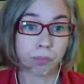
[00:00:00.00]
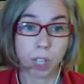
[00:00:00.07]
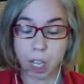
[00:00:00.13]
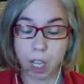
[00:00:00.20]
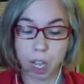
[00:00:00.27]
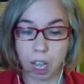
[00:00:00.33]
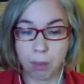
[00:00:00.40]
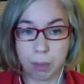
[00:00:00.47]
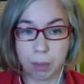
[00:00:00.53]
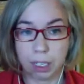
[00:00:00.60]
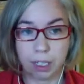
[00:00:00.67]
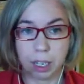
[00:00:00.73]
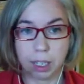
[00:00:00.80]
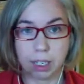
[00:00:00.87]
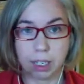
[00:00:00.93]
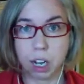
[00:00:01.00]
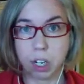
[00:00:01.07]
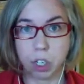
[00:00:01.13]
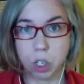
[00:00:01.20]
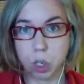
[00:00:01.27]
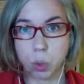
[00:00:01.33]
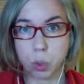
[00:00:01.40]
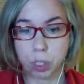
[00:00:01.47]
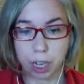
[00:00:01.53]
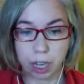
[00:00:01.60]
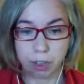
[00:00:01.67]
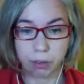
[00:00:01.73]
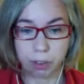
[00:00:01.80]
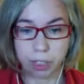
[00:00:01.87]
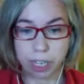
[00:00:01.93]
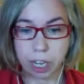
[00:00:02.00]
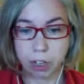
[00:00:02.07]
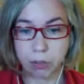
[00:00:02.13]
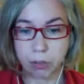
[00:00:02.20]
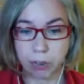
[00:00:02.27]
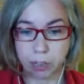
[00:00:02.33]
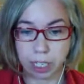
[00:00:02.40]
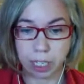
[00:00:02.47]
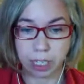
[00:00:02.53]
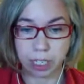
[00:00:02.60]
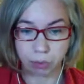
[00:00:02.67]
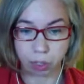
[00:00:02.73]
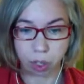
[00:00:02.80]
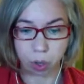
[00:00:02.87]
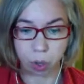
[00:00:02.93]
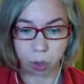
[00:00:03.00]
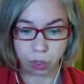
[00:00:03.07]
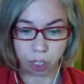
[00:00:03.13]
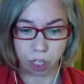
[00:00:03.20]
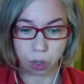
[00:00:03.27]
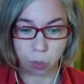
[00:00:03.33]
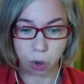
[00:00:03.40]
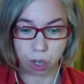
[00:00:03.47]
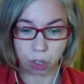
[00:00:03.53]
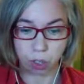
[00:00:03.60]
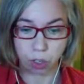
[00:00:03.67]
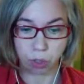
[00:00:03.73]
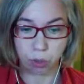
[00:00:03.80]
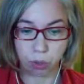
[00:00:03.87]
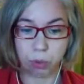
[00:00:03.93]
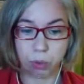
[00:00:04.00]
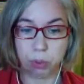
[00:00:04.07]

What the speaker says: I mean, it's not unusual to have 10 or 15 different goals that you want to